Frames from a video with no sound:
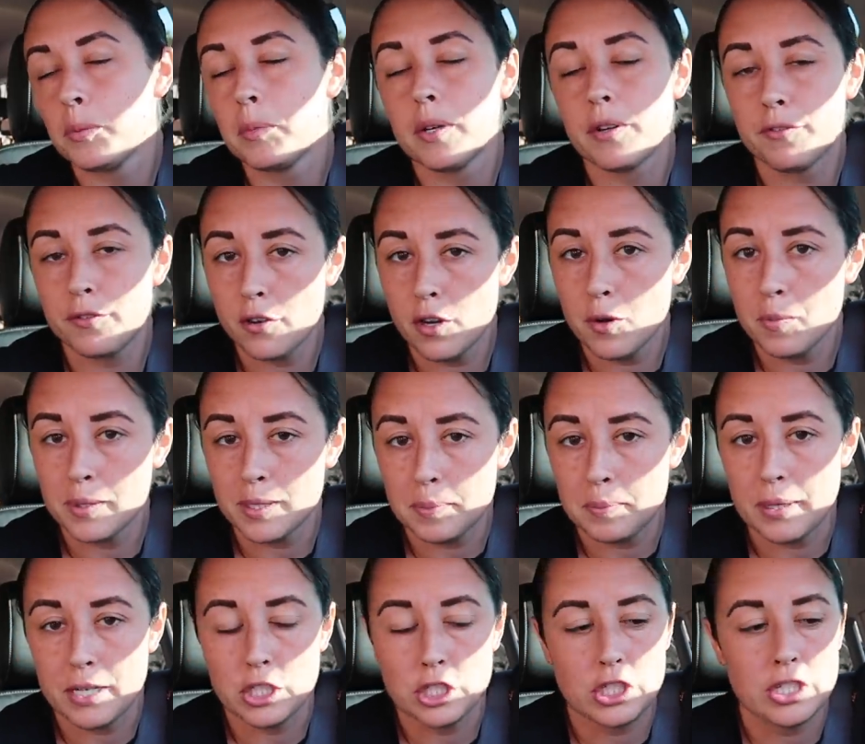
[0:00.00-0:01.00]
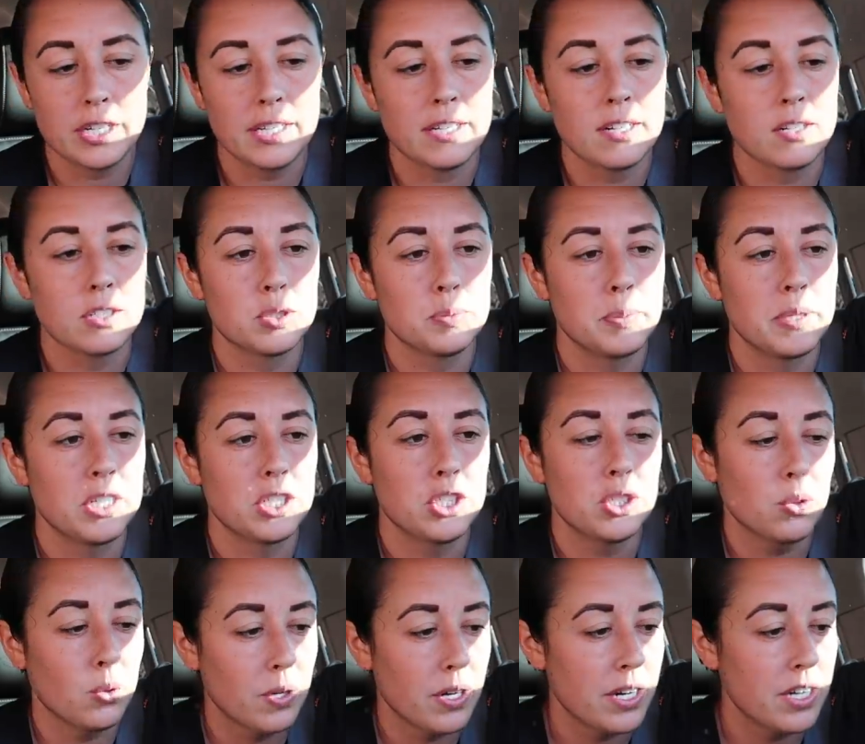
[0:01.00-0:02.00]
but foam especially, there's been a
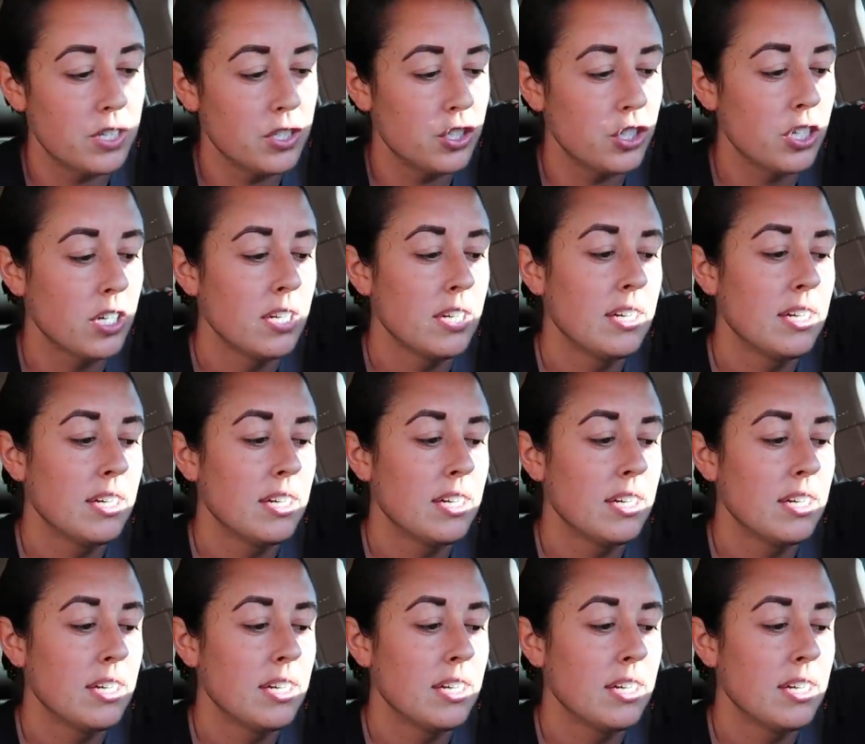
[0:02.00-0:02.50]
shortage.